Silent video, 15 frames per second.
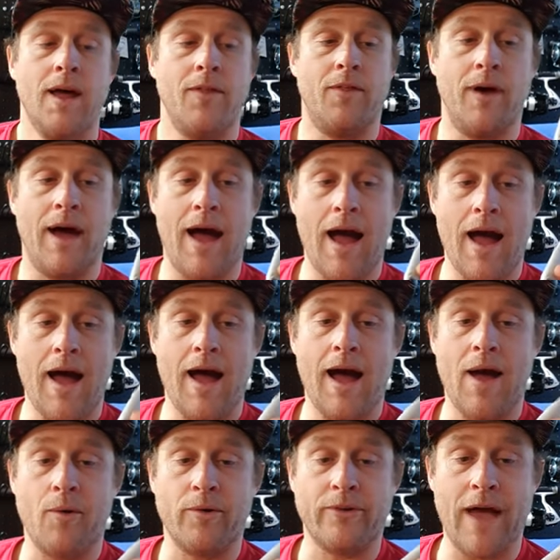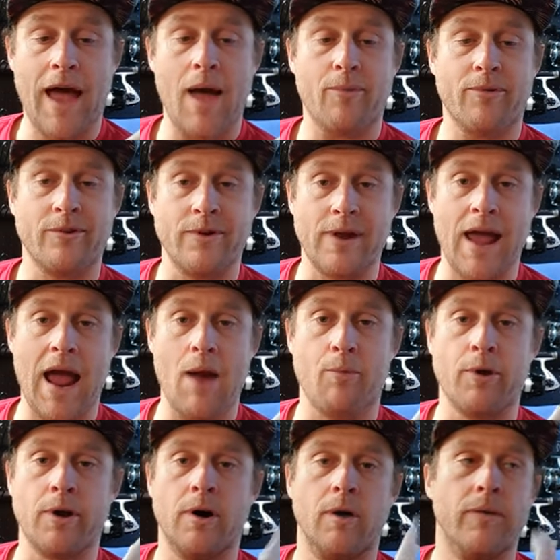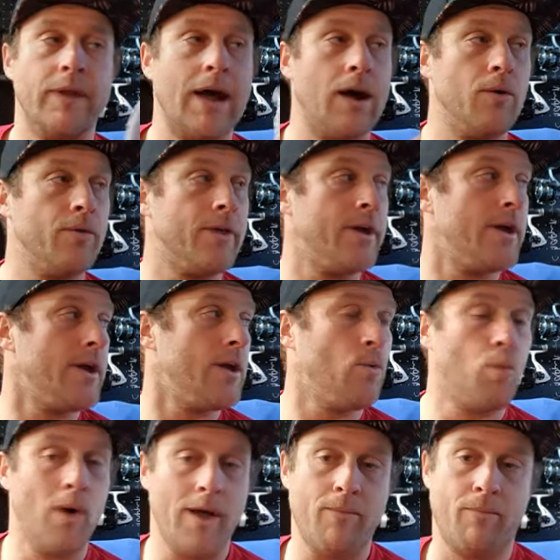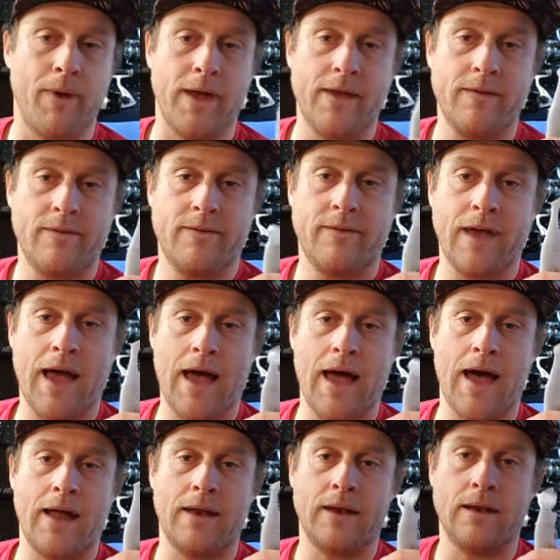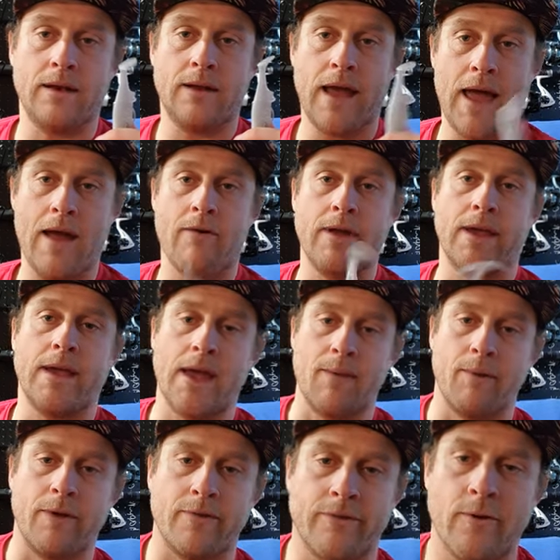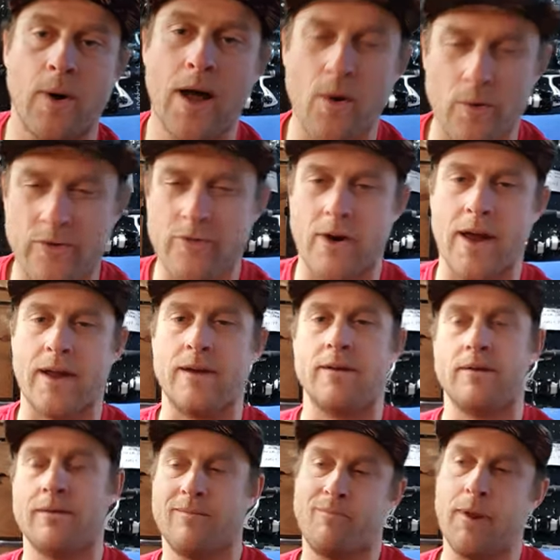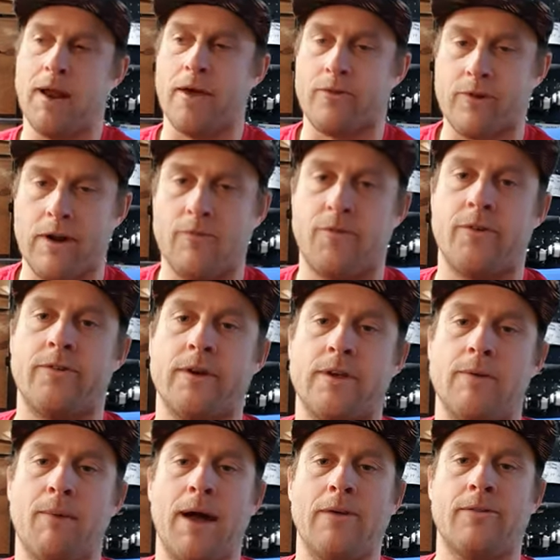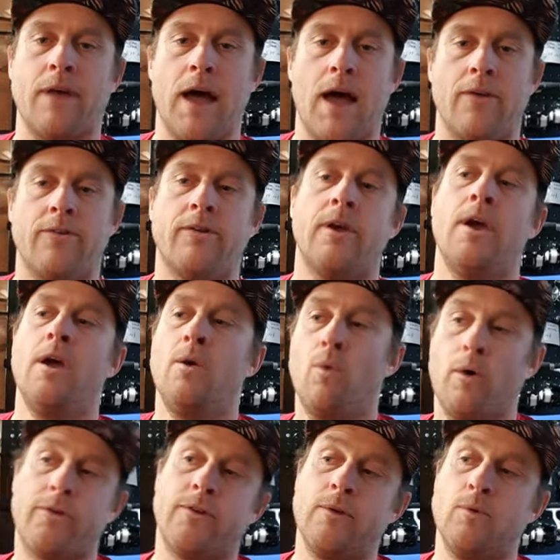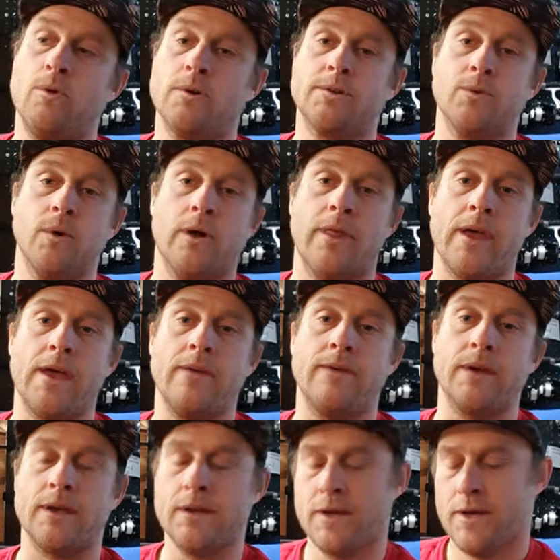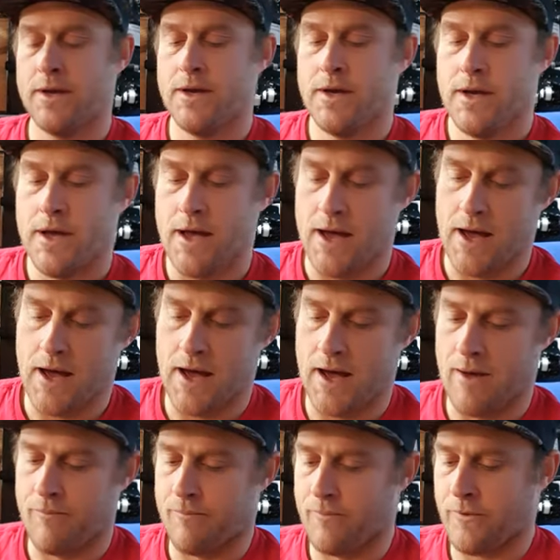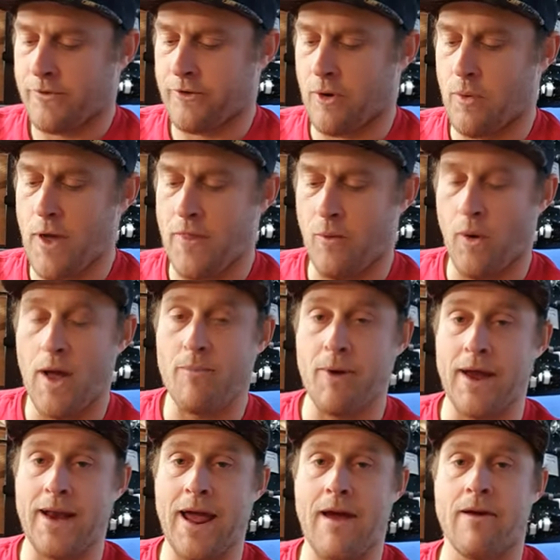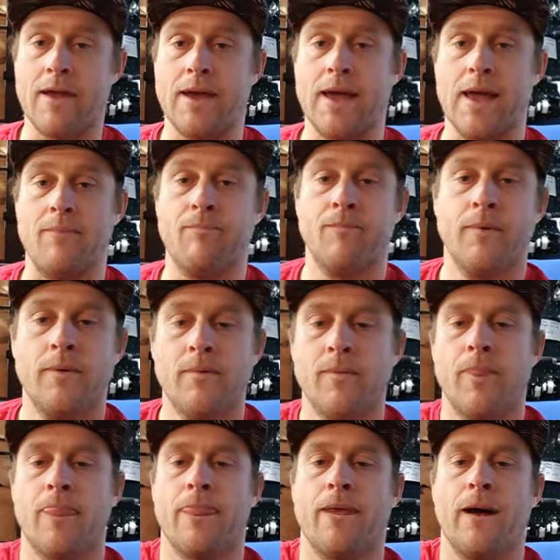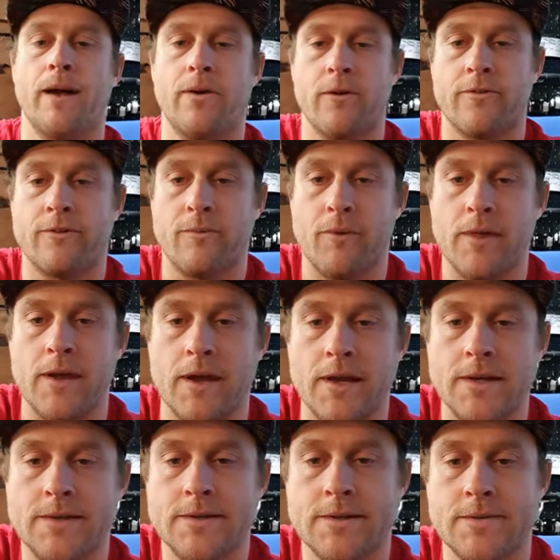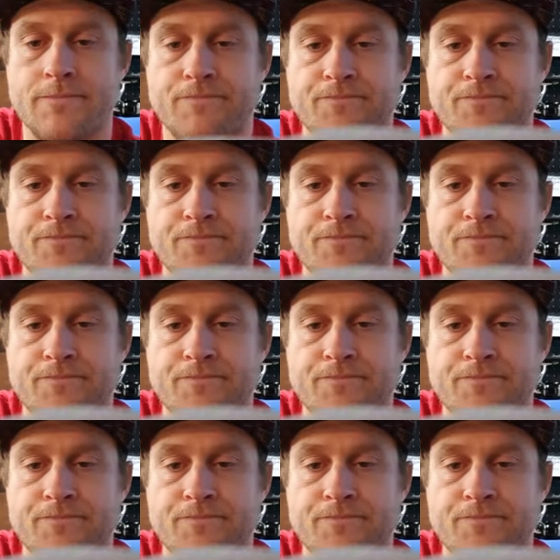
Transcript: that I was absolutely hammering on. Now the white bait and herring came in. So I always try, and a bit like trout fishing, you match the hatch. What's in the water, what are they eating? So when the white bait and herring came, I got some of these,